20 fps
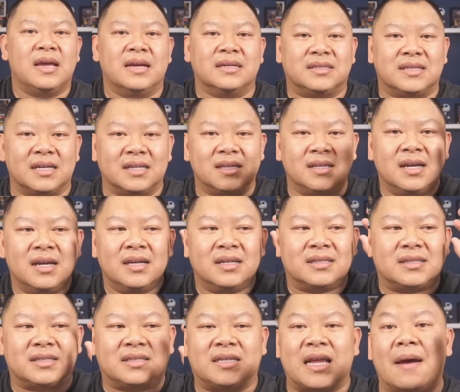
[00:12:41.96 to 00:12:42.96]
is in
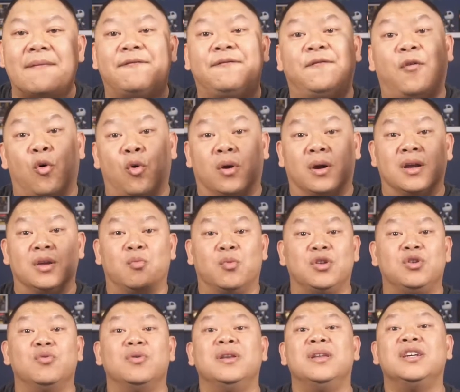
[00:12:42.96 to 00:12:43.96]
step 4
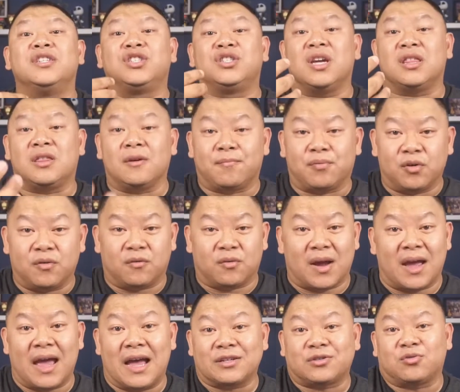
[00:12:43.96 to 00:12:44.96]
when you initiate the approval,
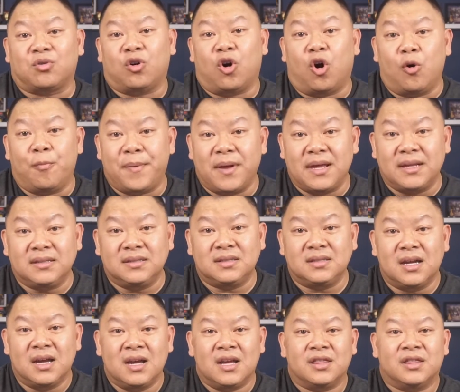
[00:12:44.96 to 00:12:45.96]
right? Escrow
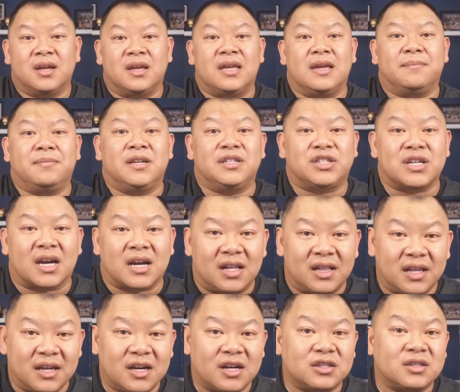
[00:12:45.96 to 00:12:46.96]
opens, the EMD check
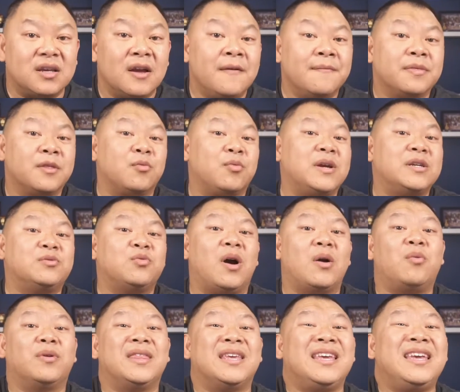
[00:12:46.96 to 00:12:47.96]
clears. The reason
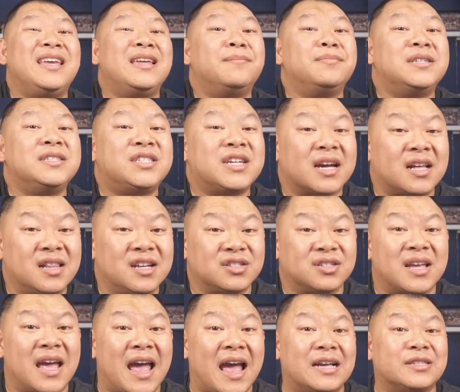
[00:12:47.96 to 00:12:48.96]
why when the EMD check
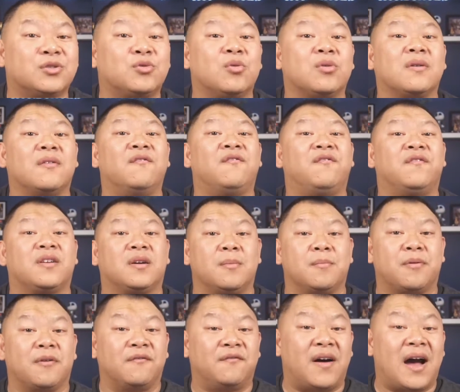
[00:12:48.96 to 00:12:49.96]
clears, escrow can
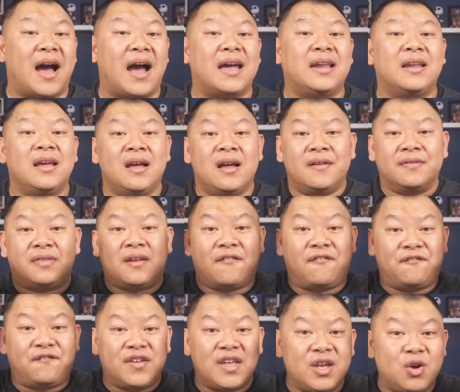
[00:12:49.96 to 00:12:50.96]
provide the
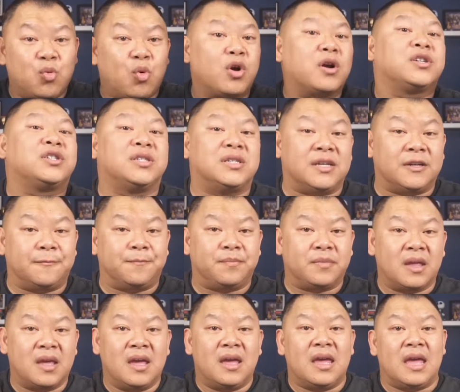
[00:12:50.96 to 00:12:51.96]
fee worksheet.
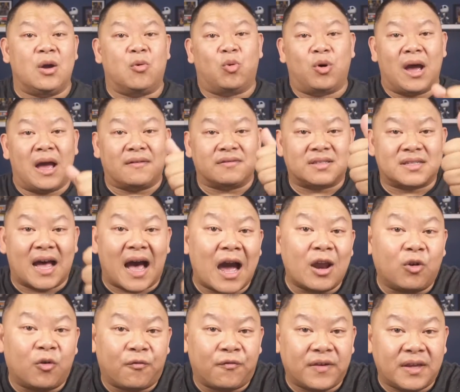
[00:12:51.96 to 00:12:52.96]
It will have
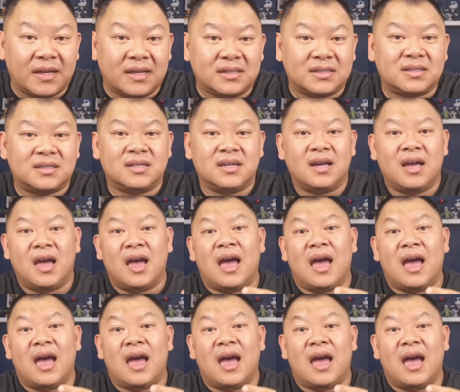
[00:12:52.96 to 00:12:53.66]
title fees,